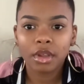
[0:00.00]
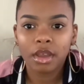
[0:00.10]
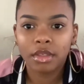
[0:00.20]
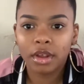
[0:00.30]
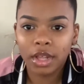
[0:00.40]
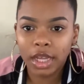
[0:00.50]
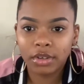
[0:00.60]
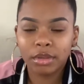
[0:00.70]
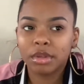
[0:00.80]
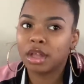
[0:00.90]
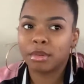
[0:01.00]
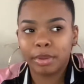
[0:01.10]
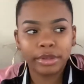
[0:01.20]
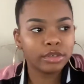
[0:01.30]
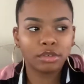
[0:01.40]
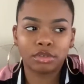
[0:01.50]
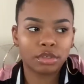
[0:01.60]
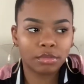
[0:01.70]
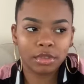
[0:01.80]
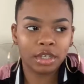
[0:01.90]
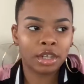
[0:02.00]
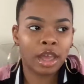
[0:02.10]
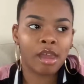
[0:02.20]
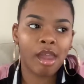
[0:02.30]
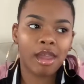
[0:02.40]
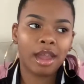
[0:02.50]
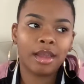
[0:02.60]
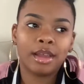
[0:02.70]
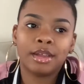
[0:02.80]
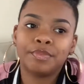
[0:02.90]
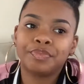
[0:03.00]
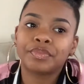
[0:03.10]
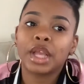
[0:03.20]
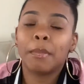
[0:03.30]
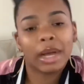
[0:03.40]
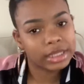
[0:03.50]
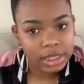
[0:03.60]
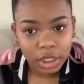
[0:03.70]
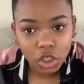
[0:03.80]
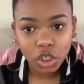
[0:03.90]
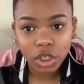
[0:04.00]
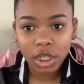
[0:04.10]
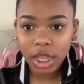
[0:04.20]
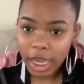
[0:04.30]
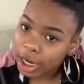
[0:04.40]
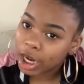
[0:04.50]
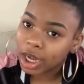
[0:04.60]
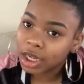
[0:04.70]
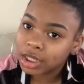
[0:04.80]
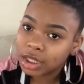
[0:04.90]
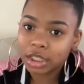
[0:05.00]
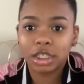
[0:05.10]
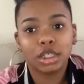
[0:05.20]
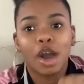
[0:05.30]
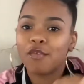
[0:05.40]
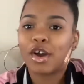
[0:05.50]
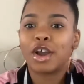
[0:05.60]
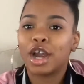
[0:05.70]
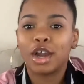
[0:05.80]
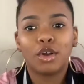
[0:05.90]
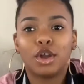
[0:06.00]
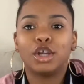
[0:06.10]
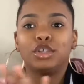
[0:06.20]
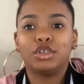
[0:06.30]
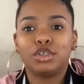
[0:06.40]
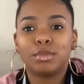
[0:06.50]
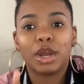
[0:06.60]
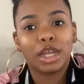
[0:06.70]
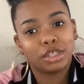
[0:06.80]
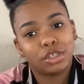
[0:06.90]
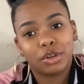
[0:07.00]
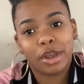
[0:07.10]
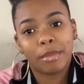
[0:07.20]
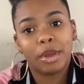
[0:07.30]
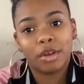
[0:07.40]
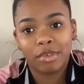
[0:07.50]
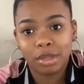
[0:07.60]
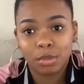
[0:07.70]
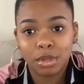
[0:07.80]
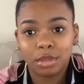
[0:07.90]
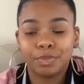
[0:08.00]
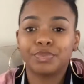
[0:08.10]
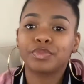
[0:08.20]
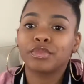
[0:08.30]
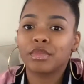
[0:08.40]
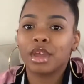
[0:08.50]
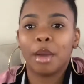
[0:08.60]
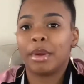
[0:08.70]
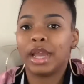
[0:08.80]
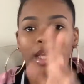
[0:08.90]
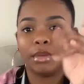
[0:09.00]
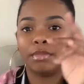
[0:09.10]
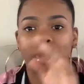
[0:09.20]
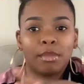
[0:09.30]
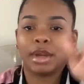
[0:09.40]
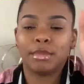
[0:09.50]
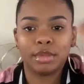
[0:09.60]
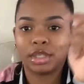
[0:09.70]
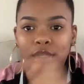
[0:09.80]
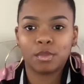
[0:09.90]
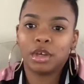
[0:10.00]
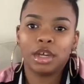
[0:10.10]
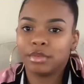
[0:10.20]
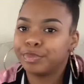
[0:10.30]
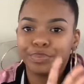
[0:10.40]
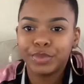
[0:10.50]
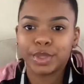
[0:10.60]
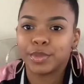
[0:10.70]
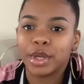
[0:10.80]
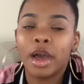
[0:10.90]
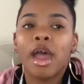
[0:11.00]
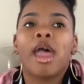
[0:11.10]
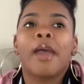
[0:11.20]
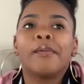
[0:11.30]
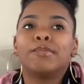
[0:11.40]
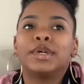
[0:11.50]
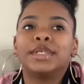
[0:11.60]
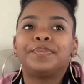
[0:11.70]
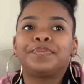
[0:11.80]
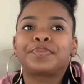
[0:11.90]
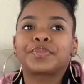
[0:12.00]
they're like cream colored pills or something like that. And my sister, Clara, go follow her on her YouTube, her Instagram, and her Facebook. I'll probably put it somewhere. But